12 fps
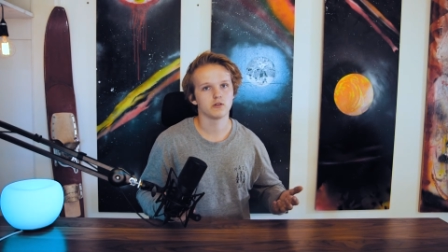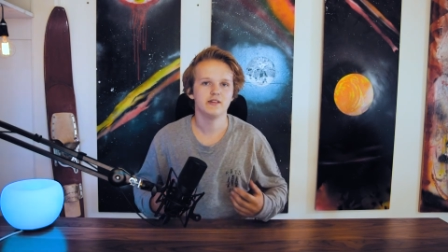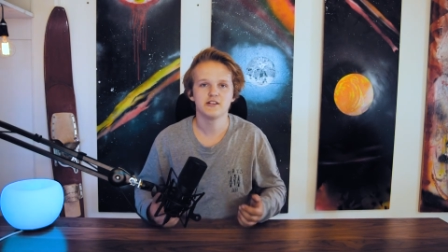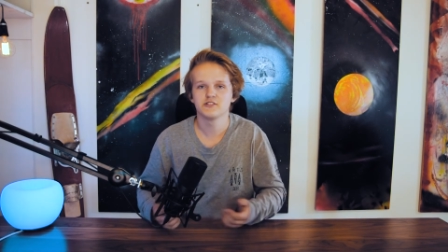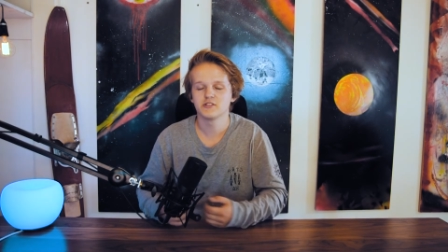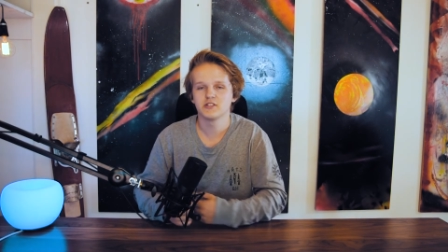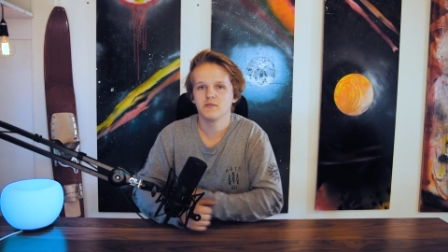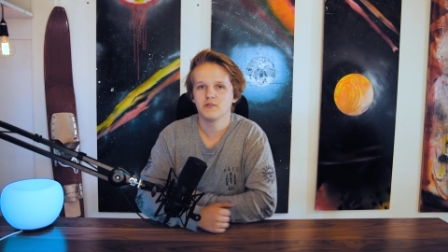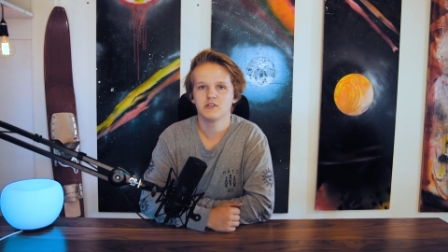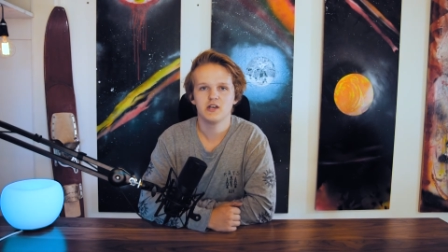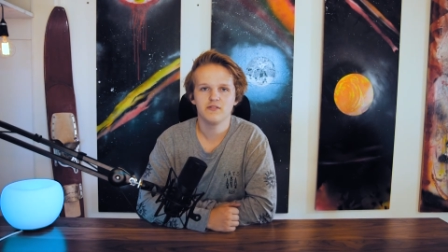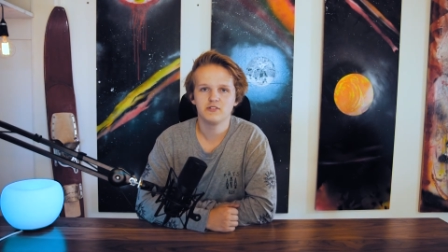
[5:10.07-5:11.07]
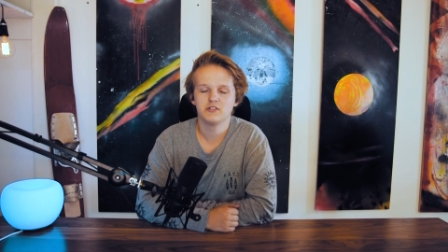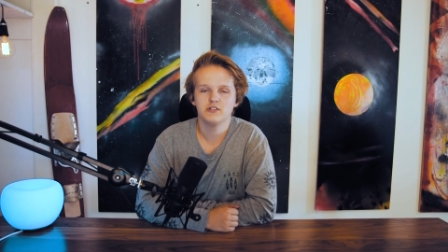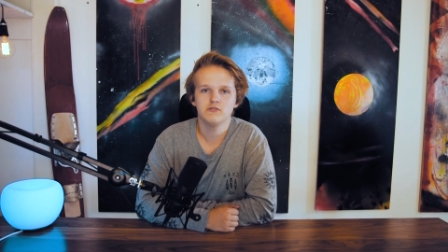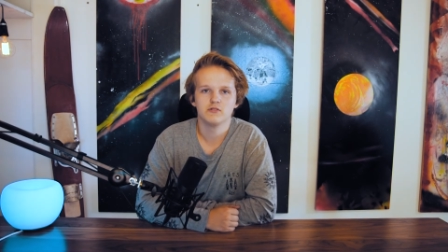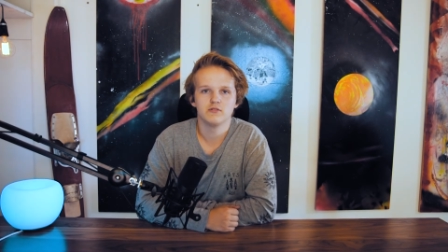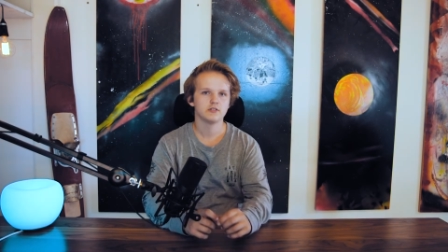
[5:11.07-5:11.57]
And that's just something you have to
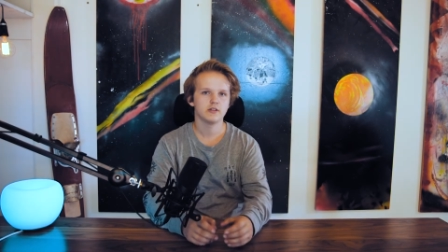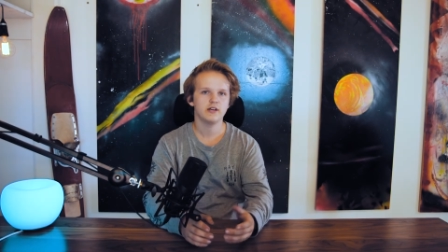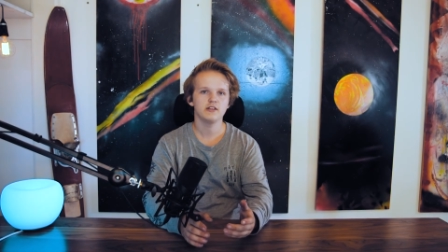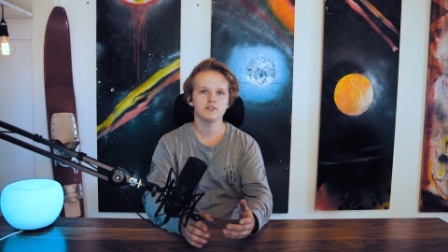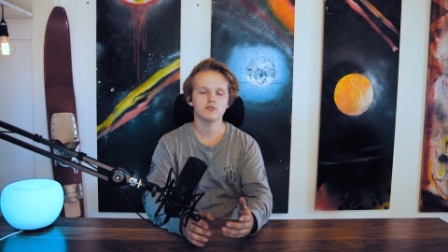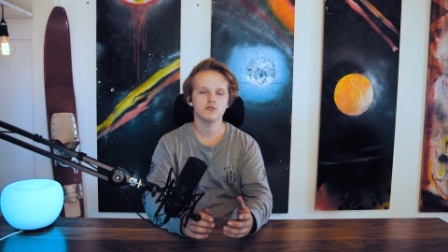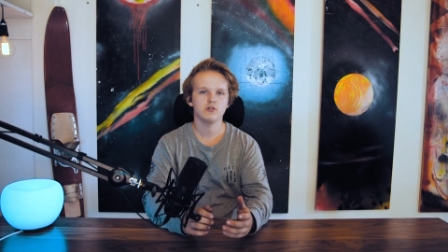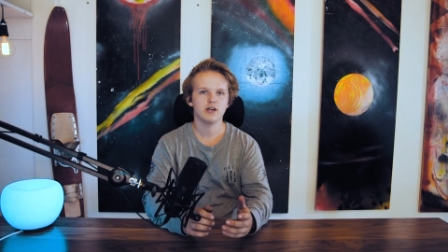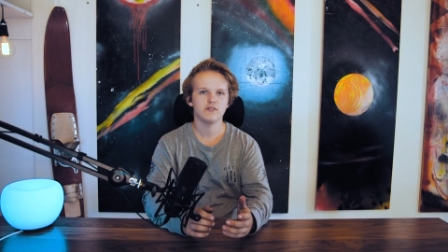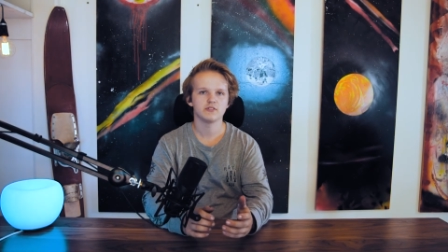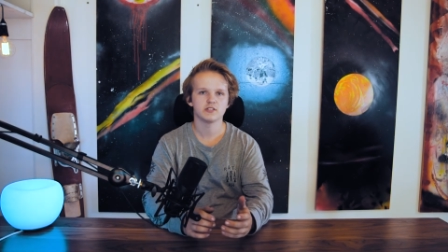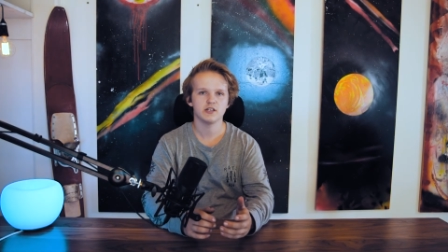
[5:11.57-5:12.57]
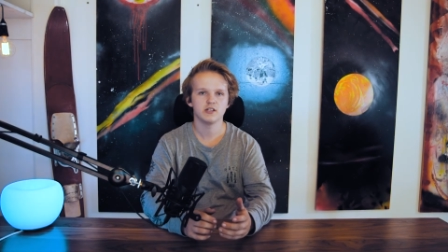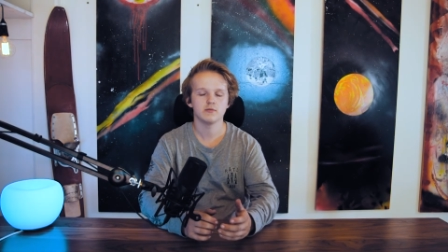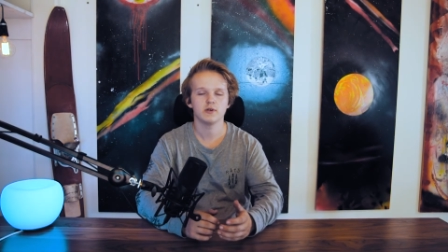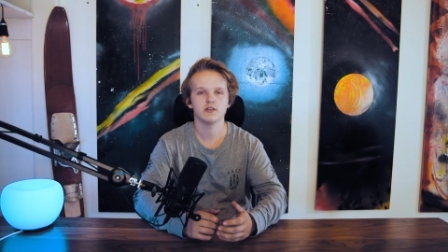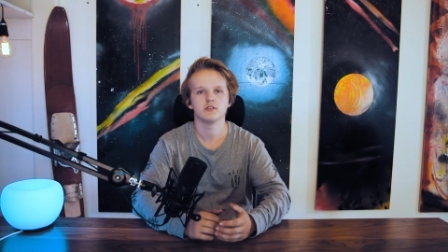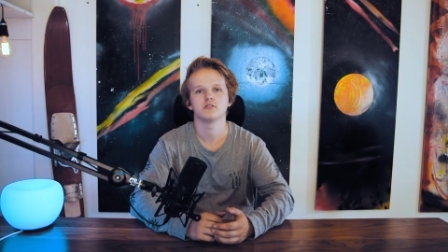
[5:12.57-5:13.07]
deal with. So that is all I have to say
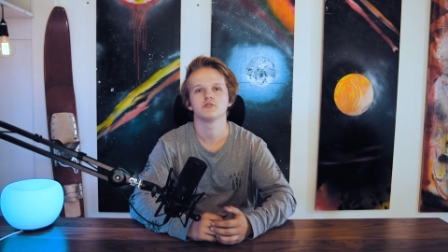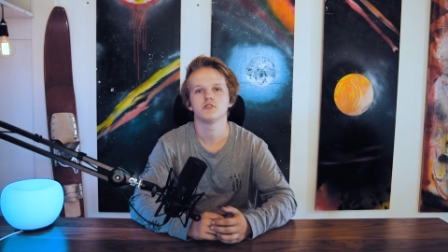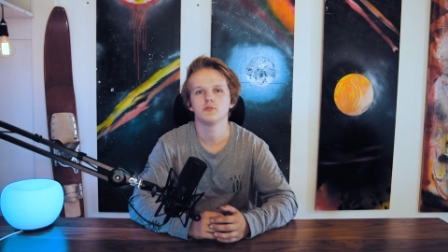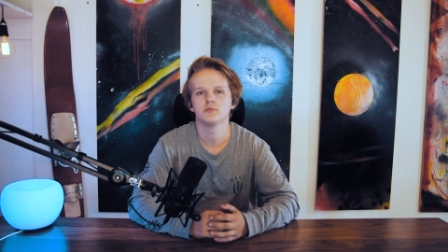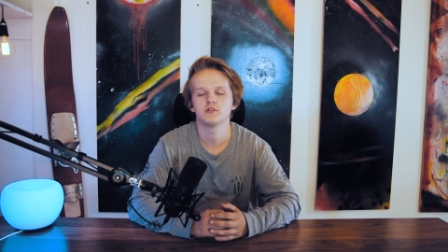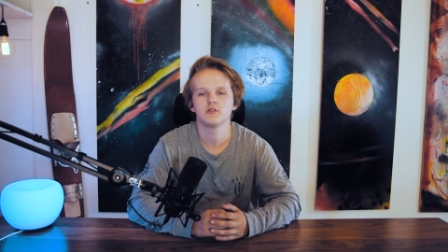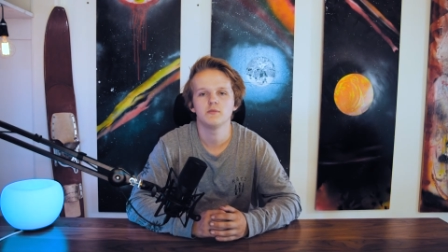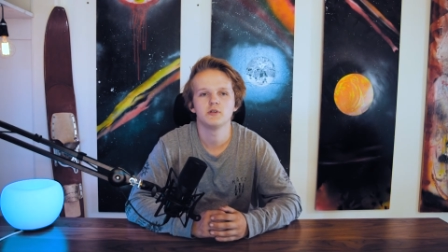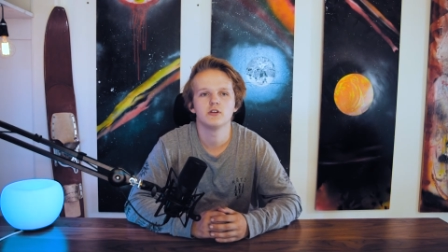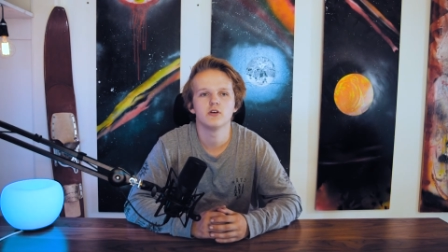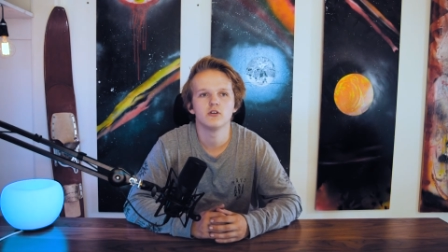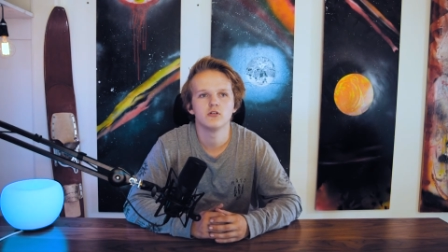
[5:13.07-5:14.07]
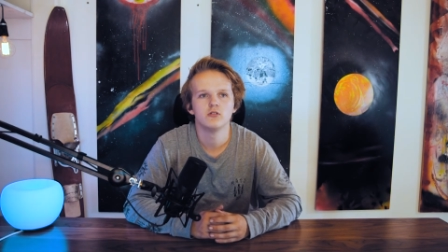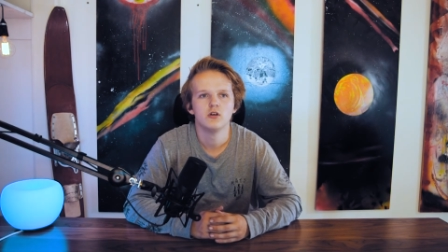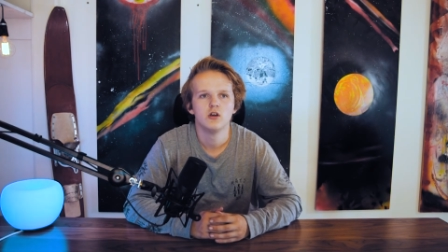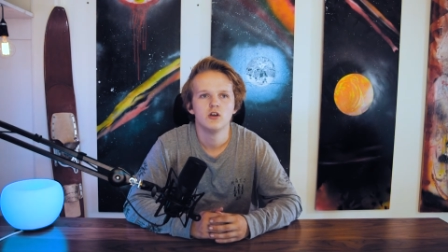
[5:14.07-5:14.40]
about this topic. Let me know